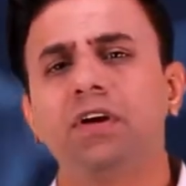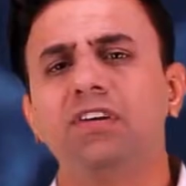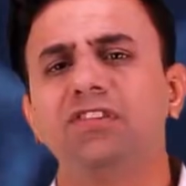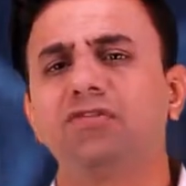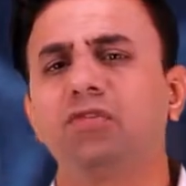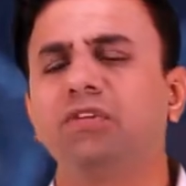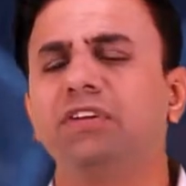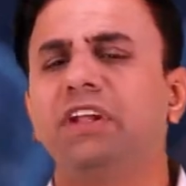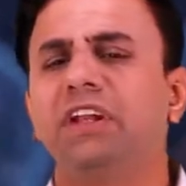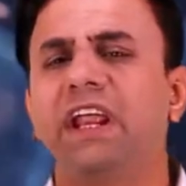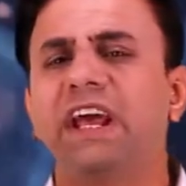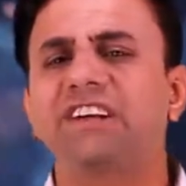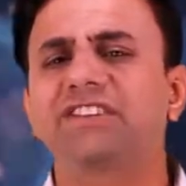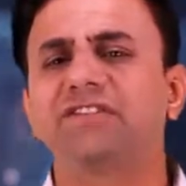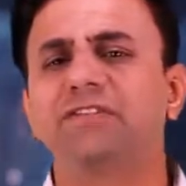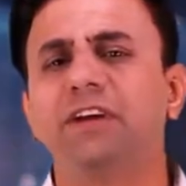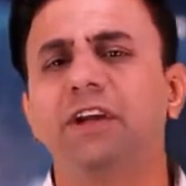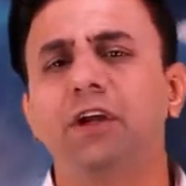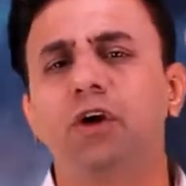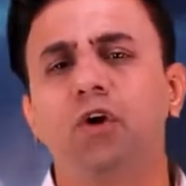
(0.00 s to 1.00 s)
So in the
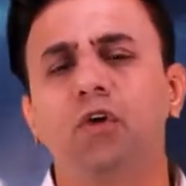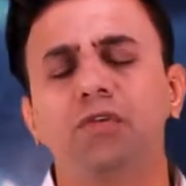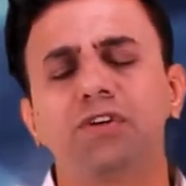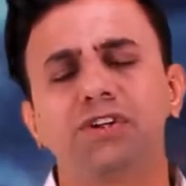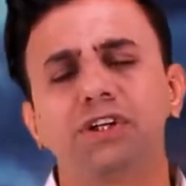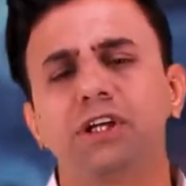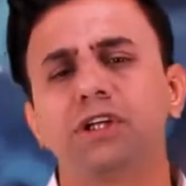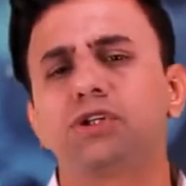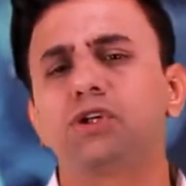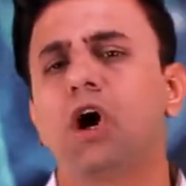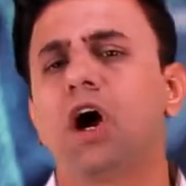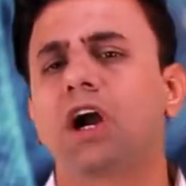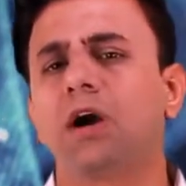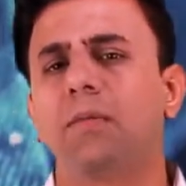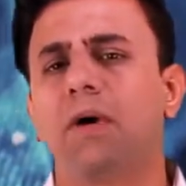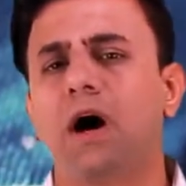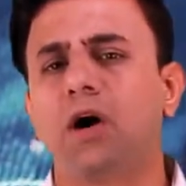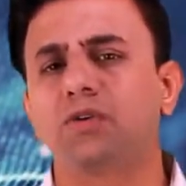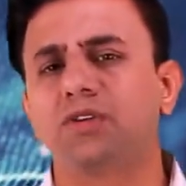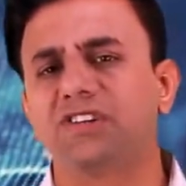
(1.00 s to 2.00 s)
next video, we shall talk
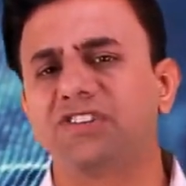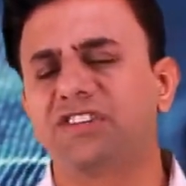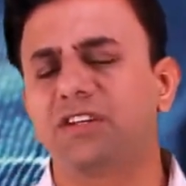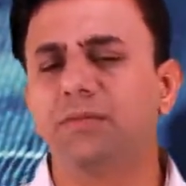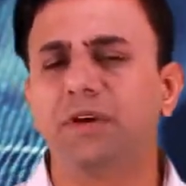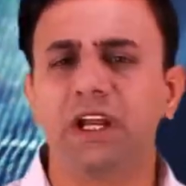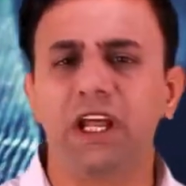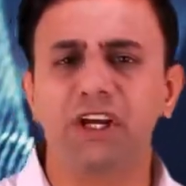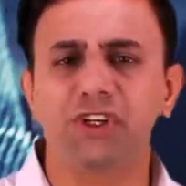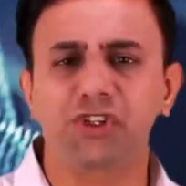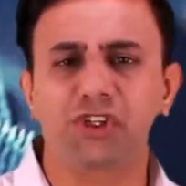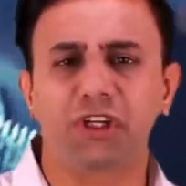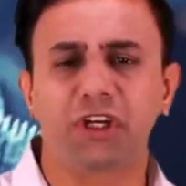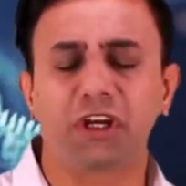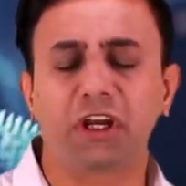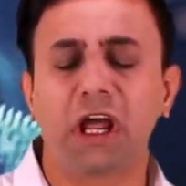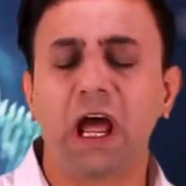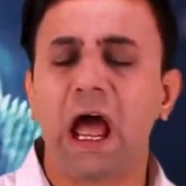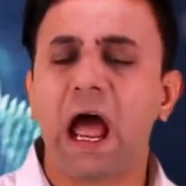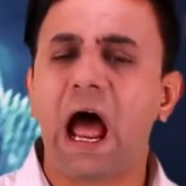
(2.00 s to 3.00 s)
about
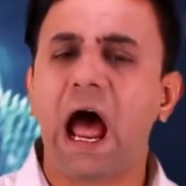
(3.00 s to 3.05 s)
assimilation